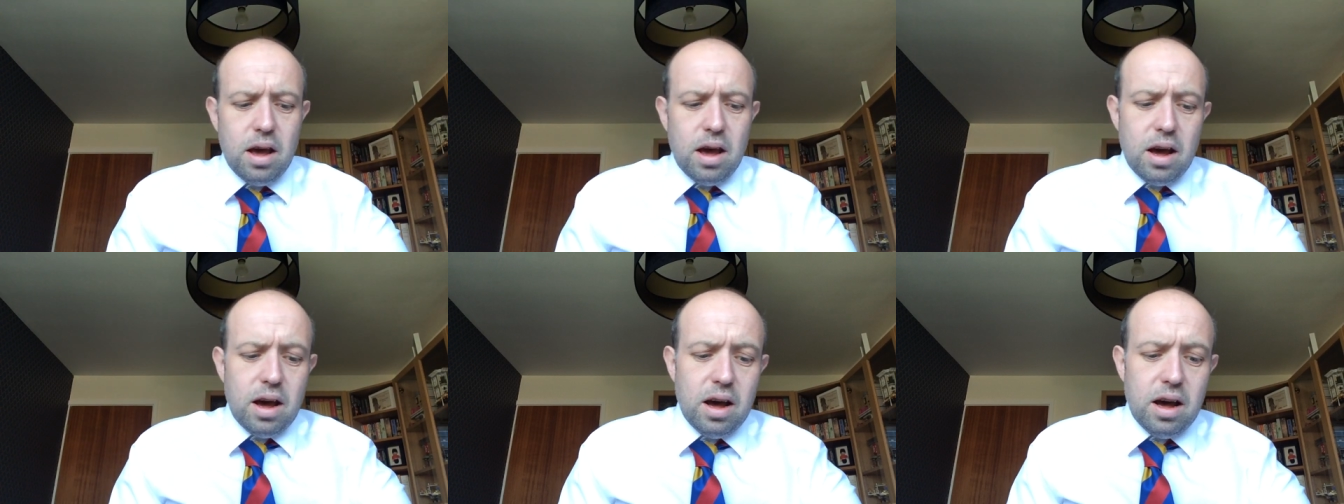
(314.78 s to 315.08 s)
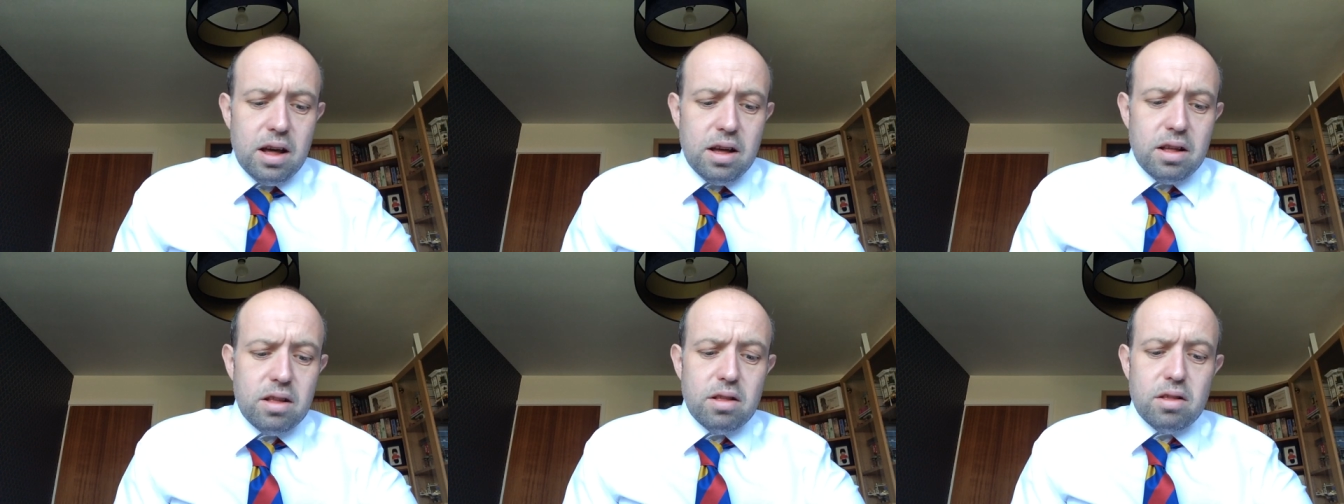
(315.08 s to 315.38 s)

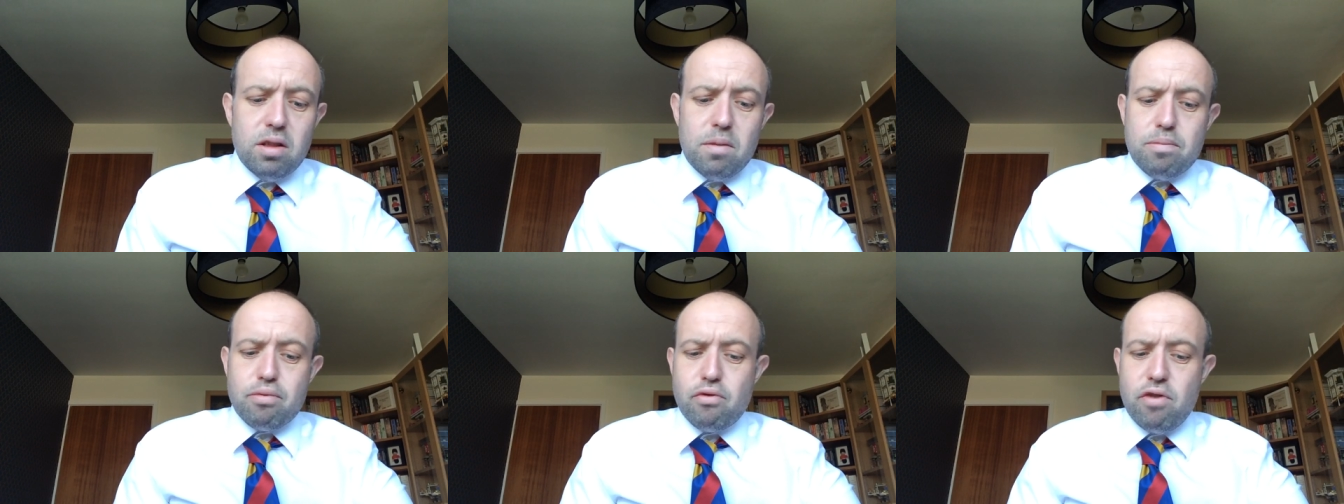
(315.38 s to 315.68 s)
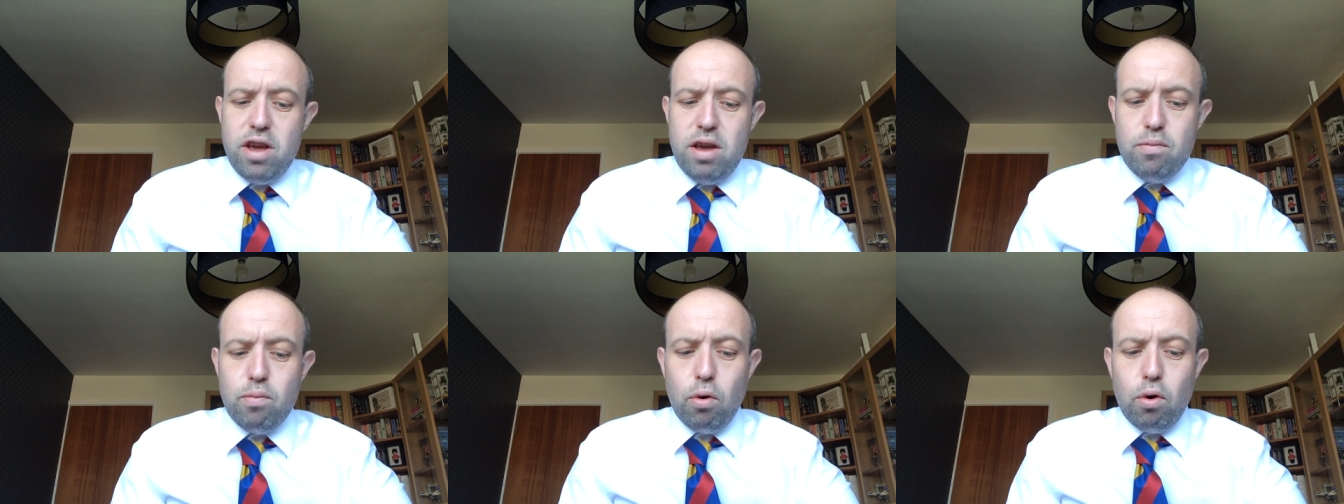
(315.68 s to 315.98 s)
The
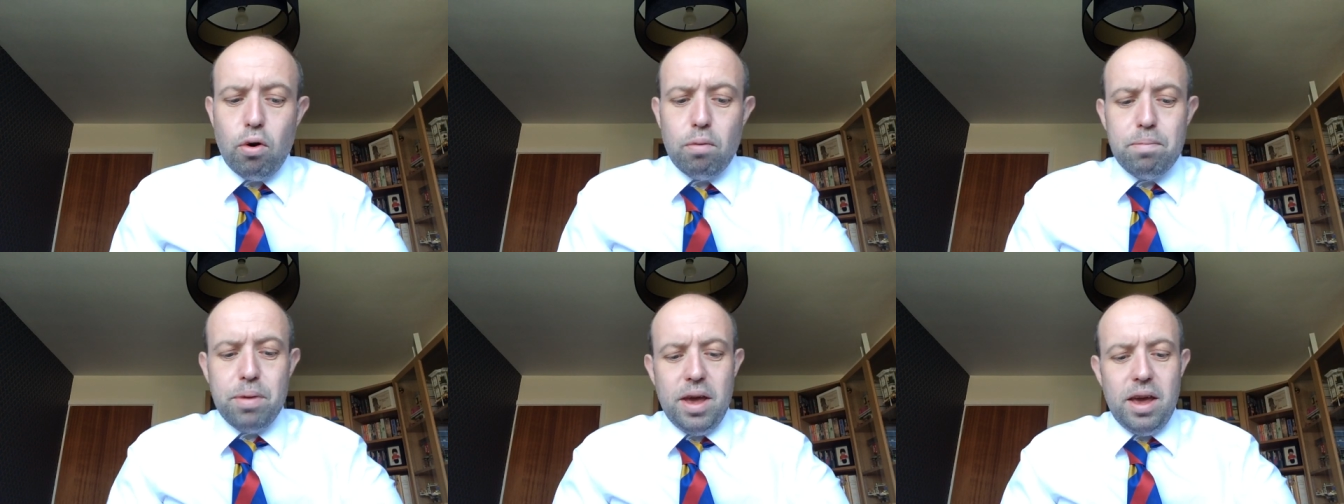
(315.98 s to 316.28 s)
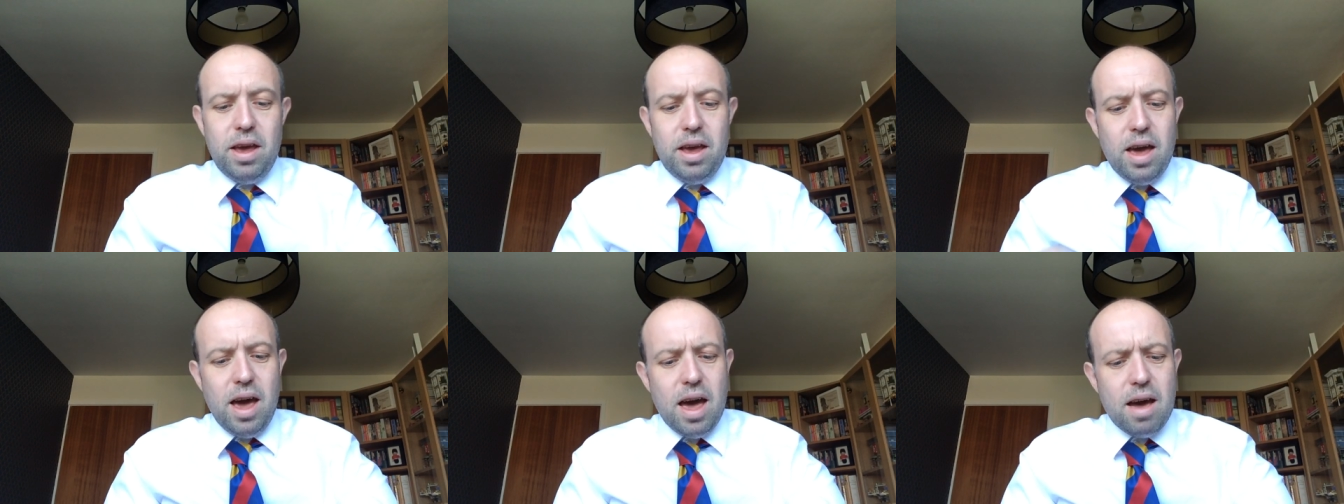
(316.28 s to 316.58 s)
pre-war
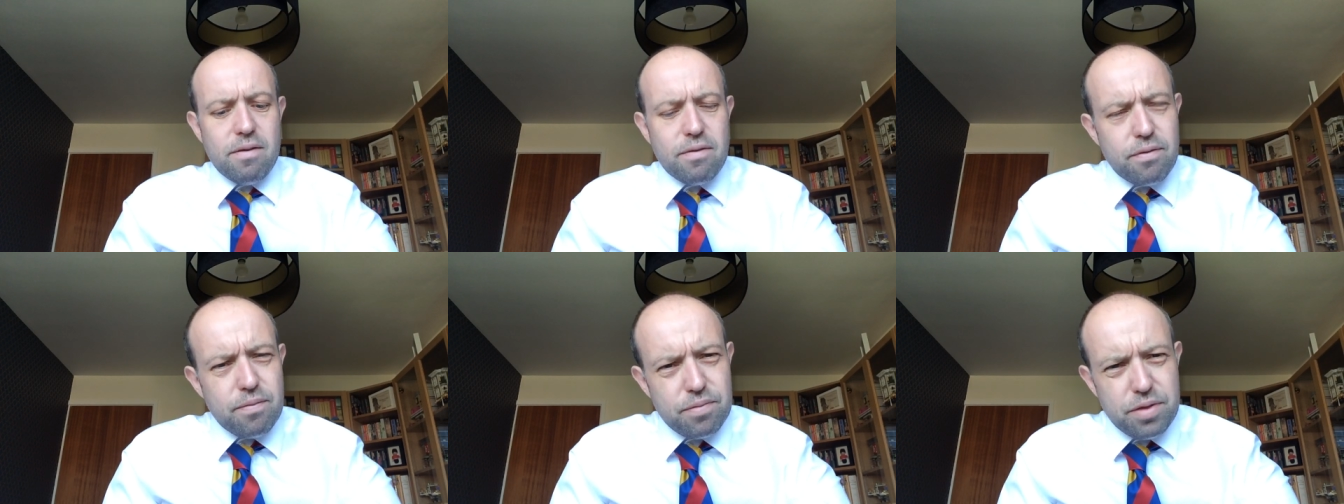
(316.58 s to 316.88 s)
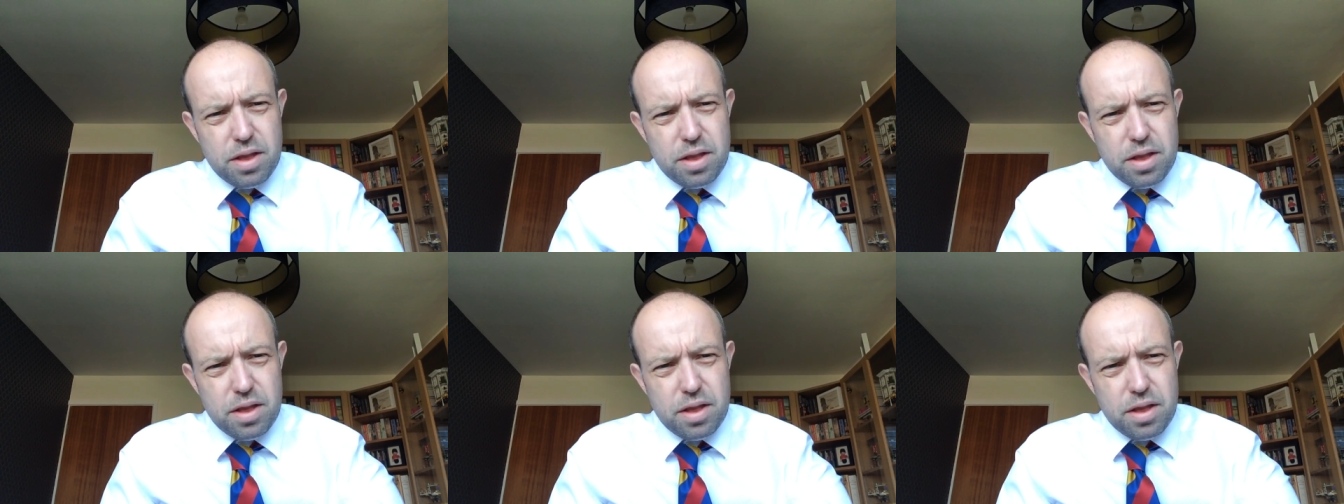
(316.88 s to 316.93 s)
BEF,